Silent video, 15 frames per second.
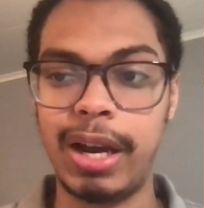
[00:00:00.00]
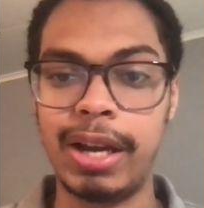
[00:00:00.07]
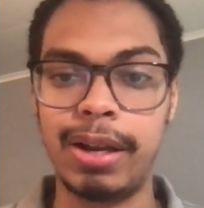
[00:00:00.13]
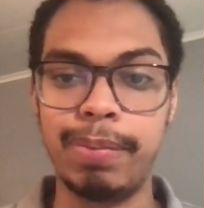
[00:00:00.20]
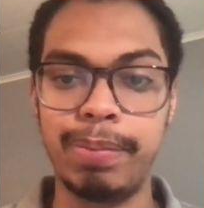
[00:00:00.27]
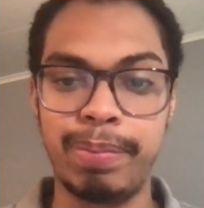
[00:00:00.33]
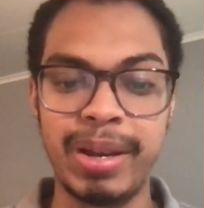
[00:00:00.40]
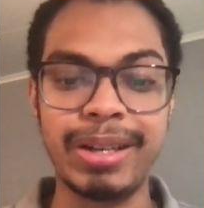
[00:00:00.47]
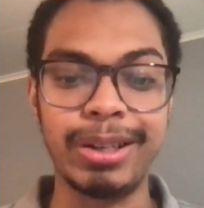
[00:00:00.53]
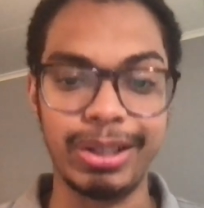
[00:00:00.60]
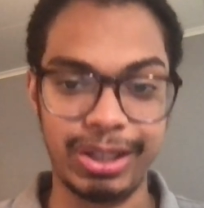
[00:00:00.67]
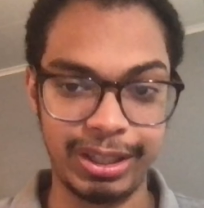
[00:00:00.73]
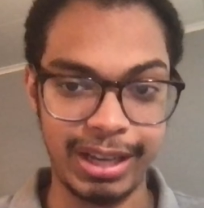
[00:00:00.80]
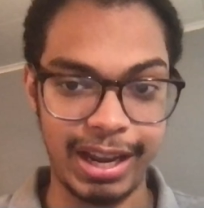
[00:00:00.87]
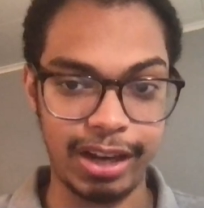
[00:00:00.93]
on a bigger
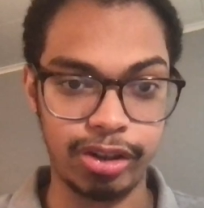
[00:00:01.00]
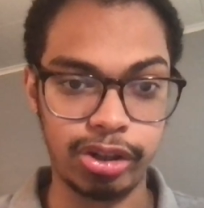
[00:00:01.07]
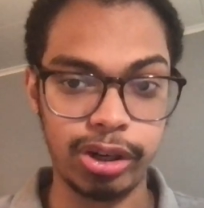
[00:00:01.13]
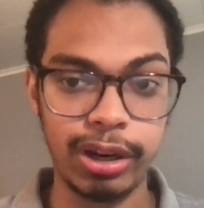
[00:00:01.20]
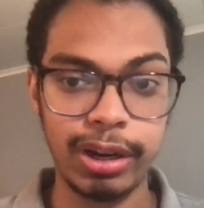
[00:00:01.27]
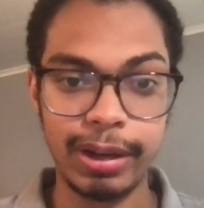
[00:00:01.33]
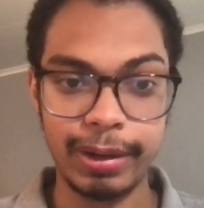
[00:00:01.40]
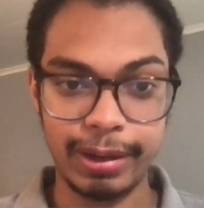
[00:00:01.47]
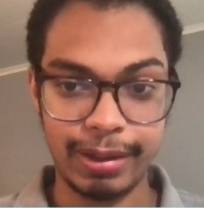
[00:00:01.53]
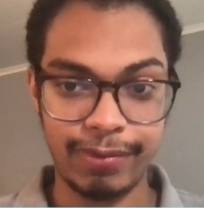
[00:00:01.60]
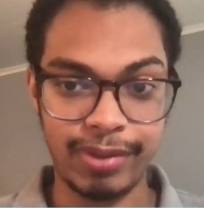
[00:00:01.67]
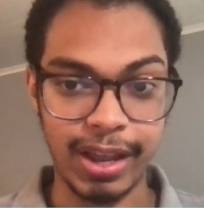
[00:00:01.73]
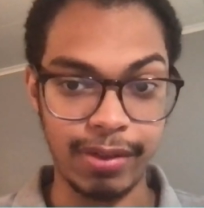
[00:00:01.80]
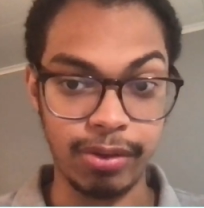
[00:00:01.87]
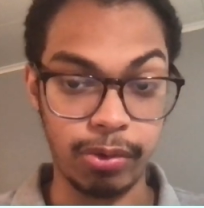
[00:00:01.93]
stage
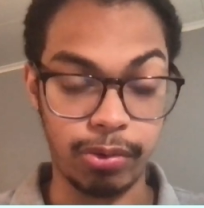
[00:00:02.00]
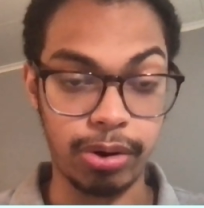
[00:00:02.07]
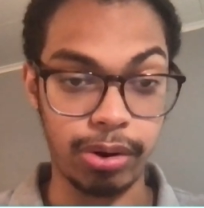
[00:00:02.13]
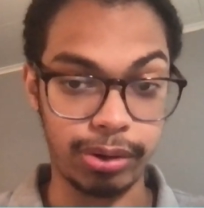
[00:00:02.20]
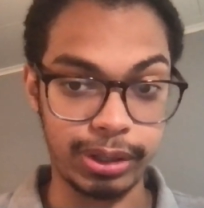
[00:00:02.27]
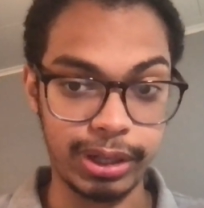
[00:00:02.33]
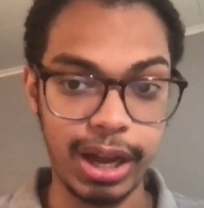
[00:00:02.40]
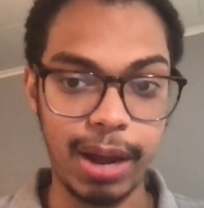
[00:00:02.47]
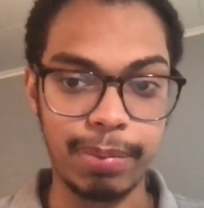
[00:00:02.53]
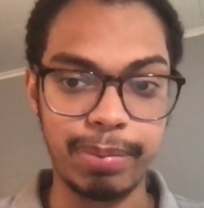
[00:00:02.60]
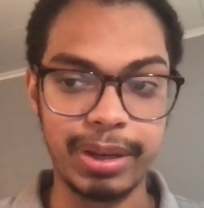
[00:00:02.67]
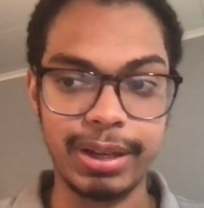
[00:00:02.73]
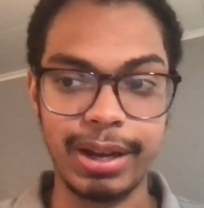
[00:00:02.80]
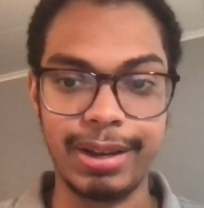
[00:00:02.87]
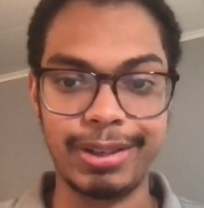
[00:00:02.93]
than the World Cup
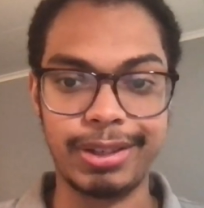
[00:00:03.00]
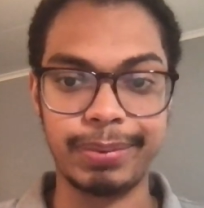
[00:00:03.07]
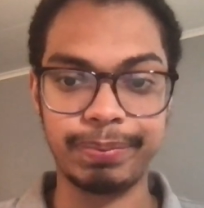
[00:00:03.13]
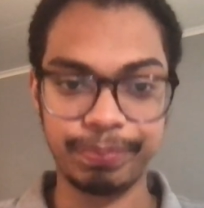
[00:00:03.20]
because